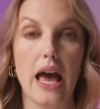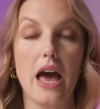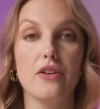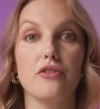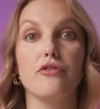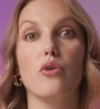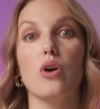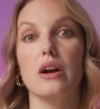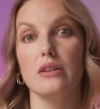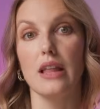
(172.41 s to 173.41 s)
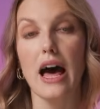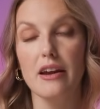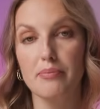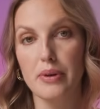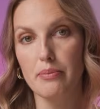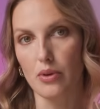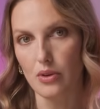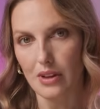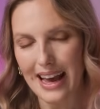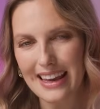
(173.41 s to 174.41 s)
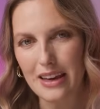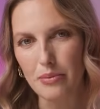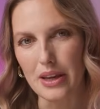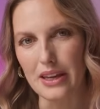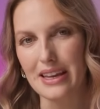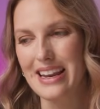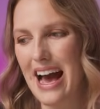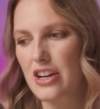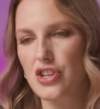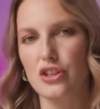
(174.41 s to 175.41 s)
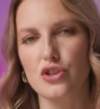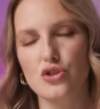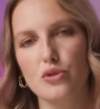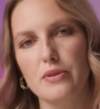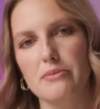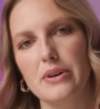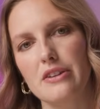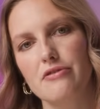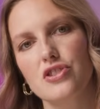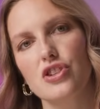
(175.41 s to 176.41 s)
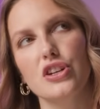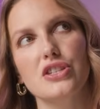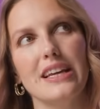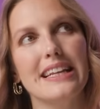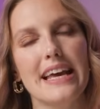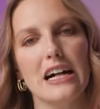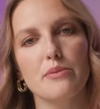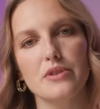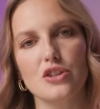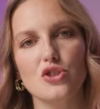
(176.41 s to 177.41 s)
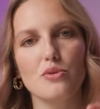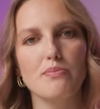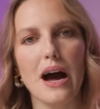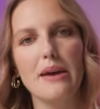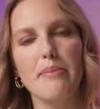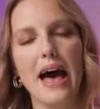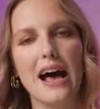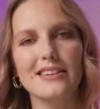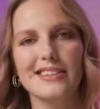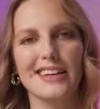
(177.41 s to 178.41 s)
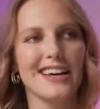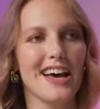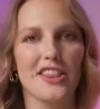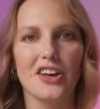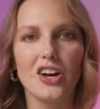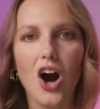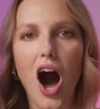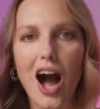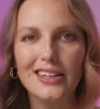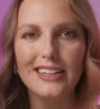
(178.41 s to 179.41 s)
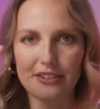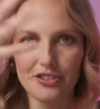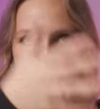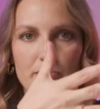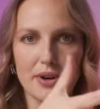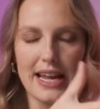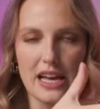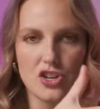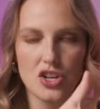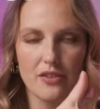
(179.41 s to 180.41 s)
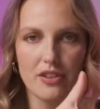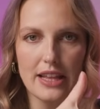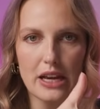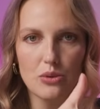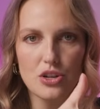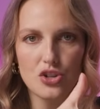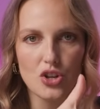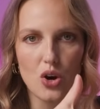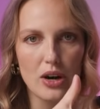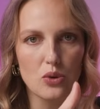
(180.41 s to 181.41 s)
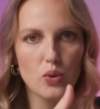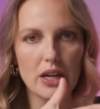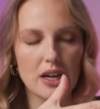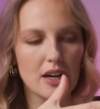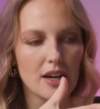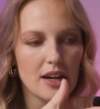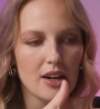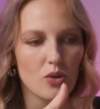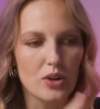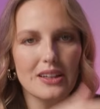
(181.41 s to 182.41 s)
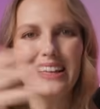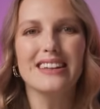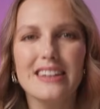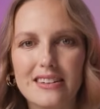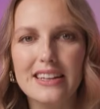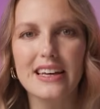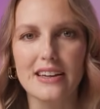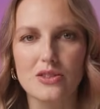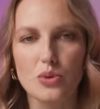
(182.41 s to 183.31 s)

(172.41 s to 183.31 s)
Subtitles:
And for a lot of people like me, it actually is super beneficial because it helps us to bypass the cognitive comprehension of the language, and we're like little kids.